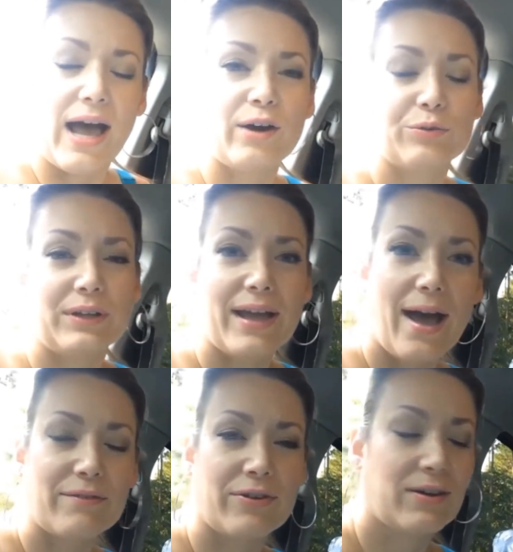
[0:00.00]
I don't really
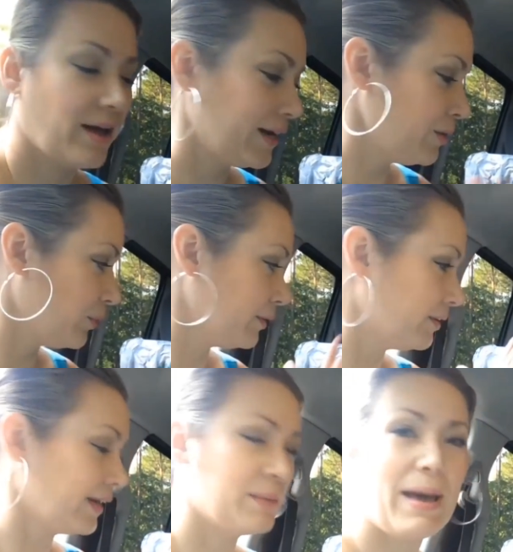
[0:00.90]
have
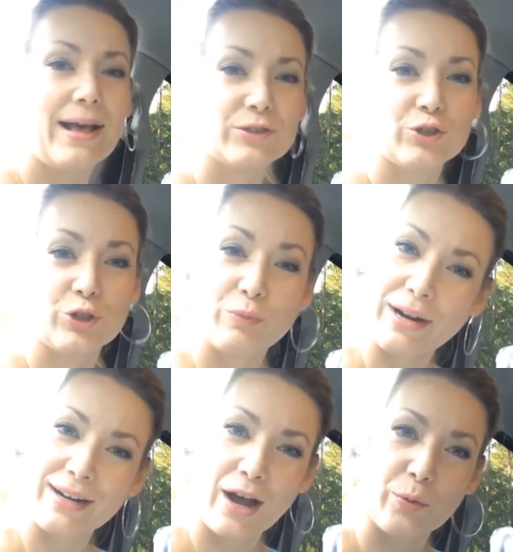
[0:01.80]
anyone, any passenger
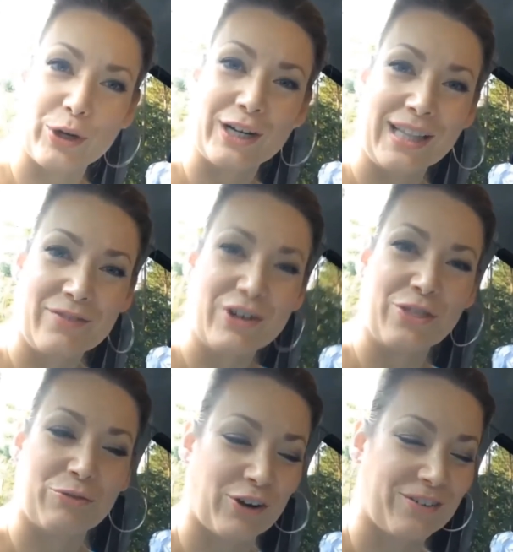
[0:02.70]
right now, we're gonna leave it
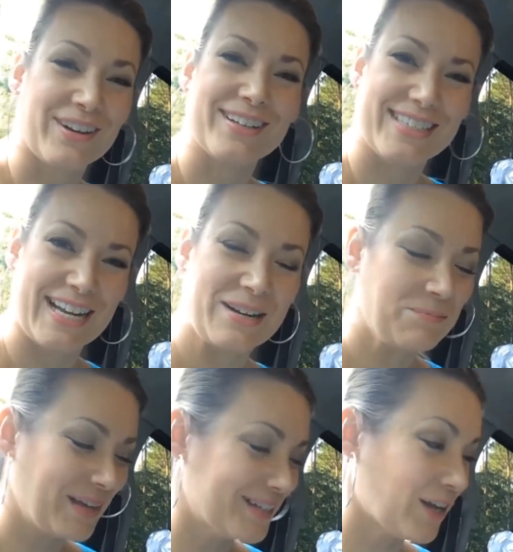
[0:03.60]
in the front seat.
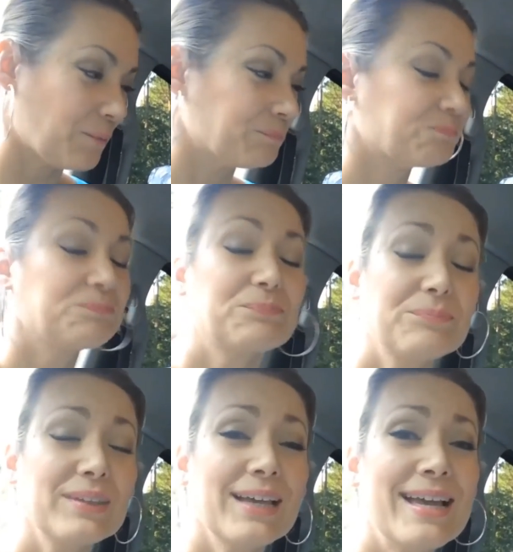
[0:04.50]
So
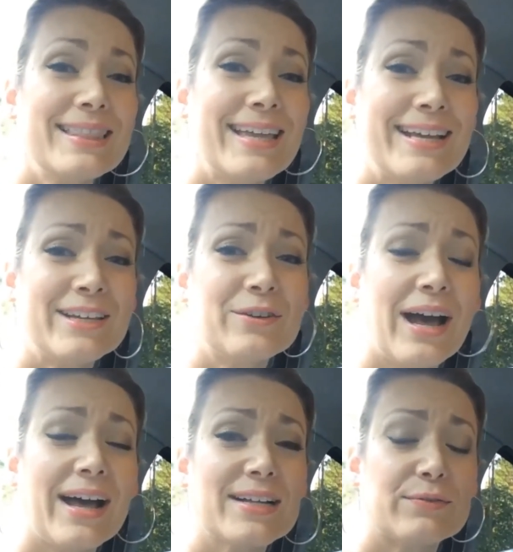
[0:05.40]
thank you
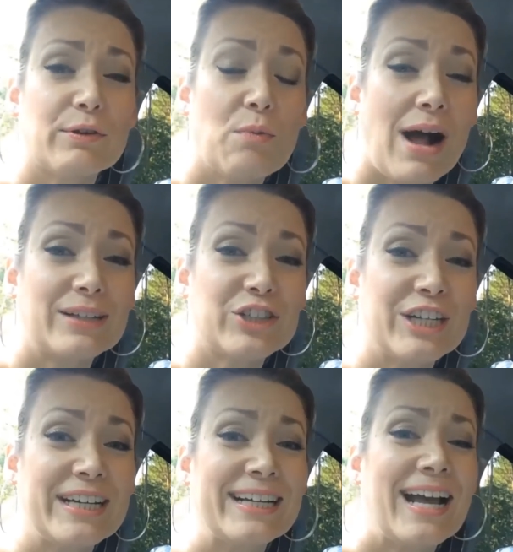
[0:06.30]
guys for
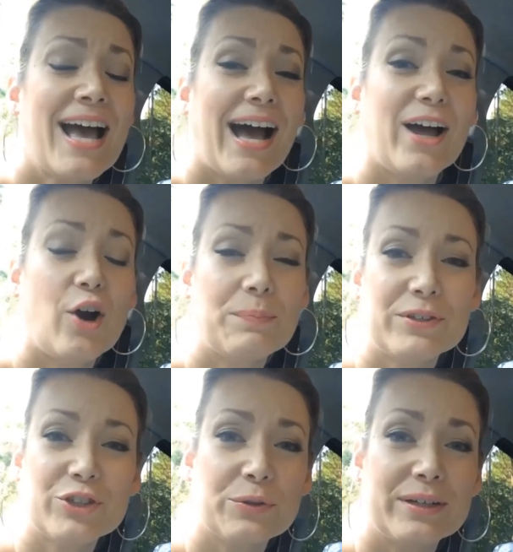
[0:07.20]
watching. I hope
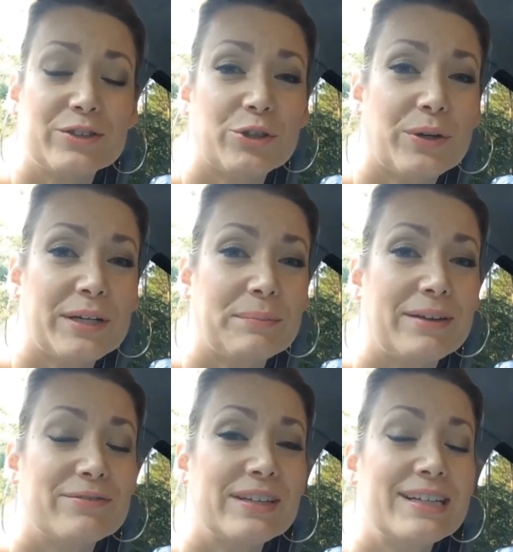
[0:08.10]
that you enjoyed
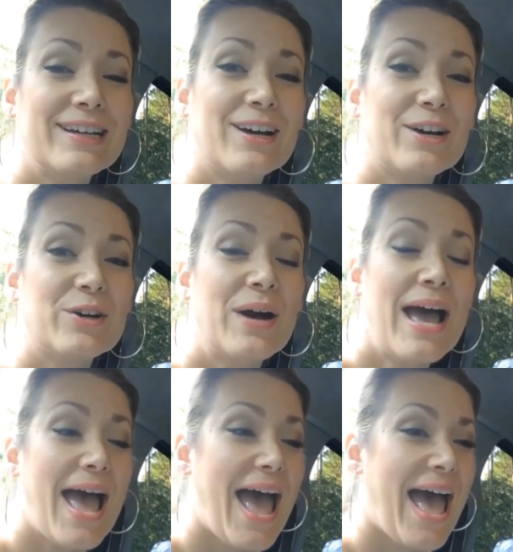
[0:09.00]
my video.
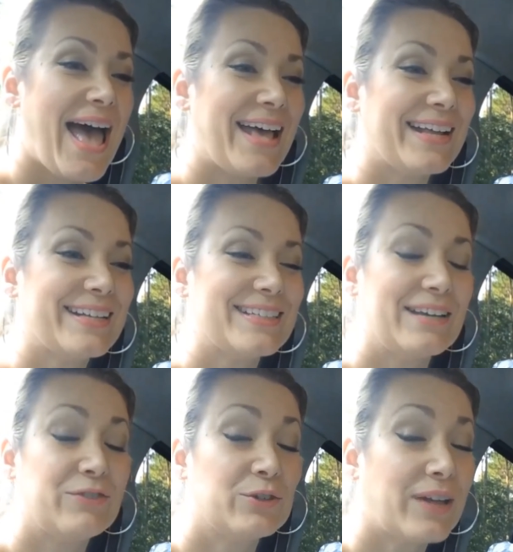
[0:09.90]

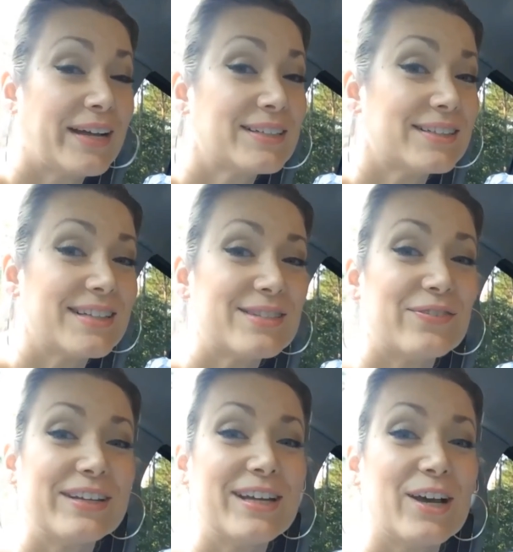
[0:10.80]
And if you liked
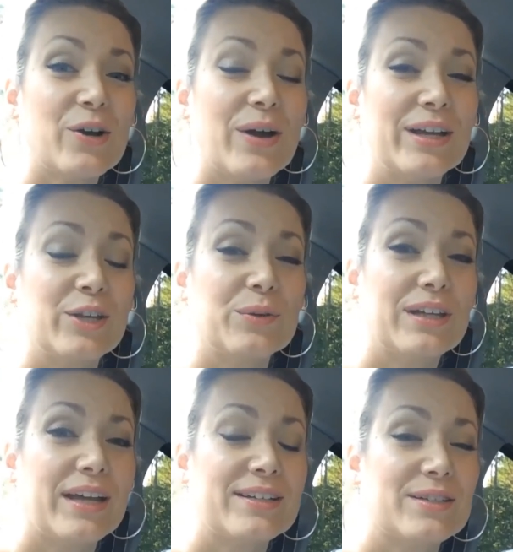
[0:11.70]
this video and you
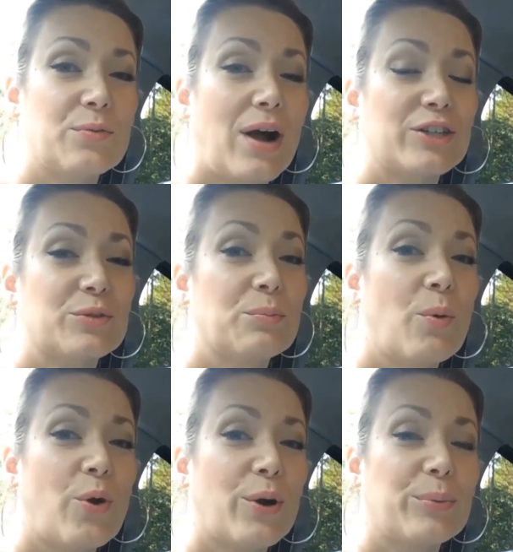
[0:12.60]
would like to watch
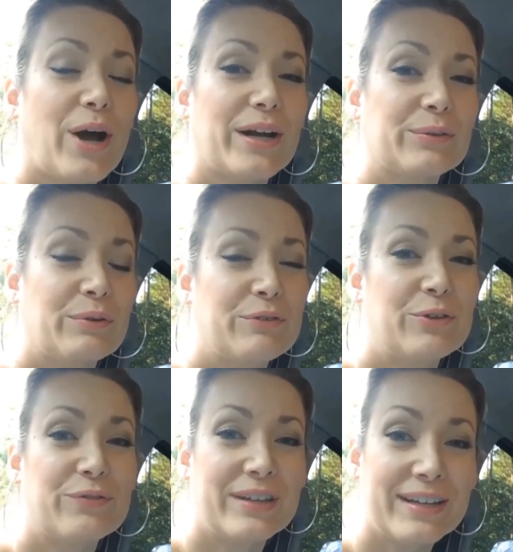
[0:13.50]
more product
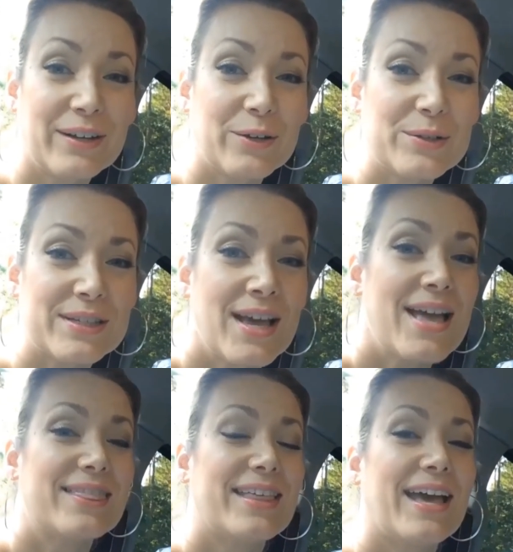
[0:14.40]
review videos,
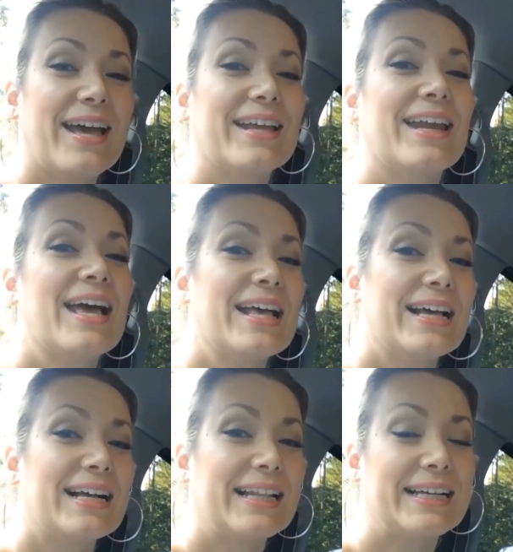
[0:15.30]
then
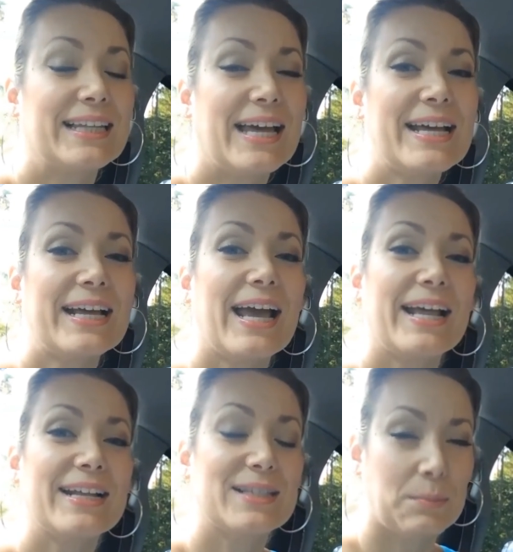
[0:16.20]
click like
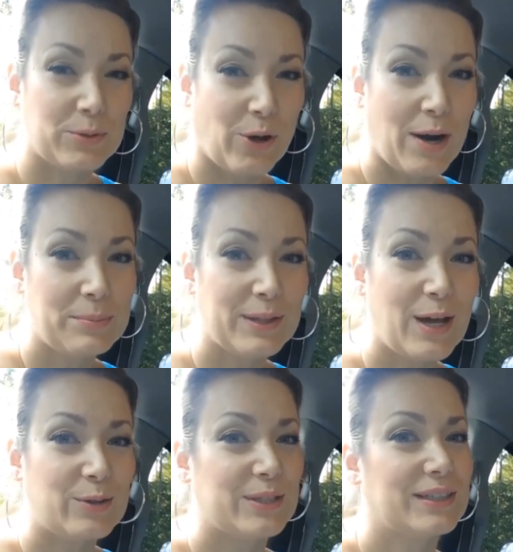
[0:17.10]
and subscribe
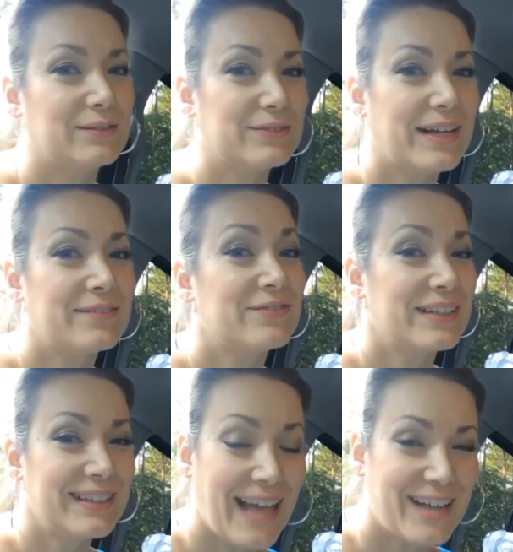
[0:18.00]
below to Live Life
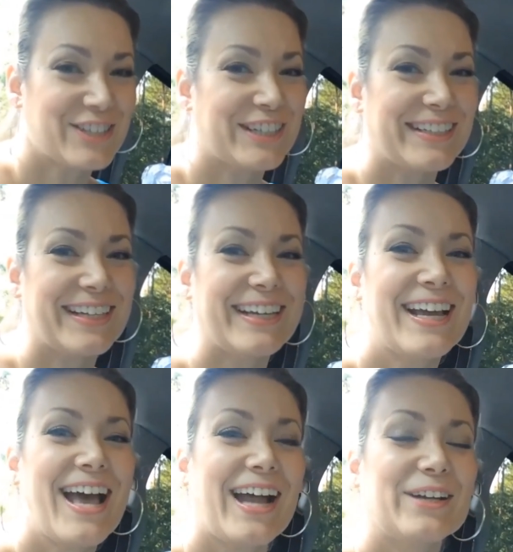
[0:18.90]

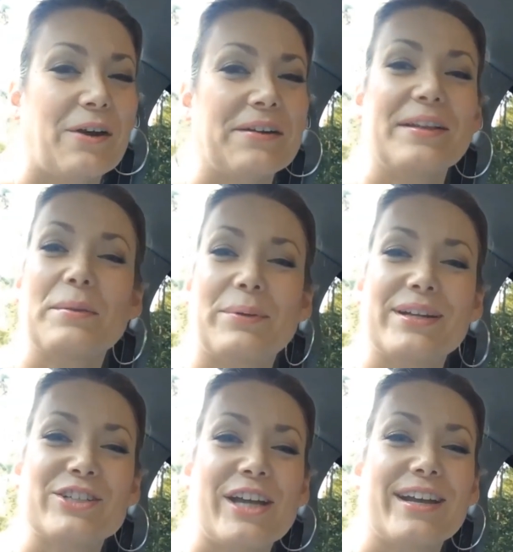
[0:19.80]
Logically. I'd greatly
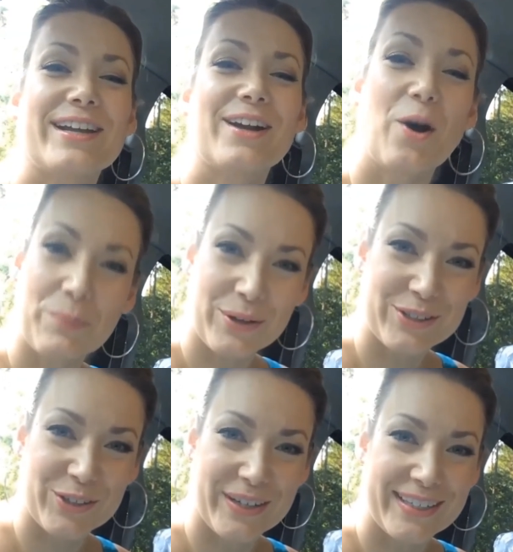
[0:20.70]
appreciate it. Hope you
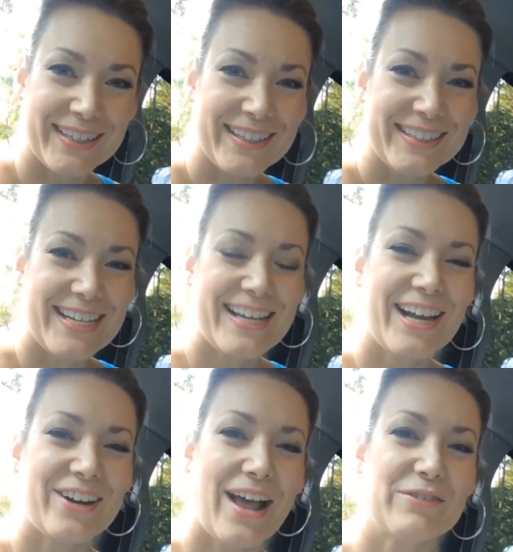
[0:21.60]
enjoyed. Take
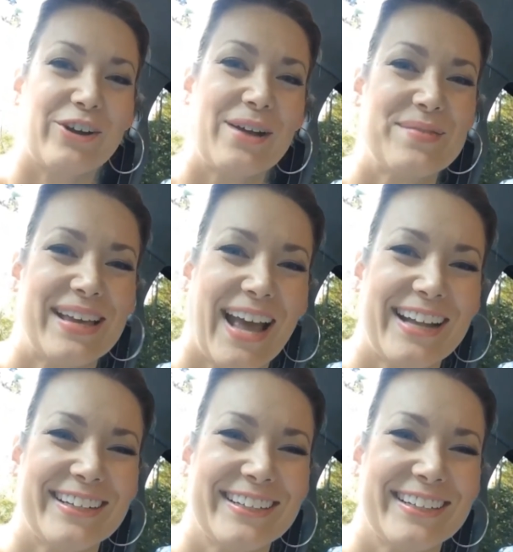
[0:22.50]
care and have a great weekend.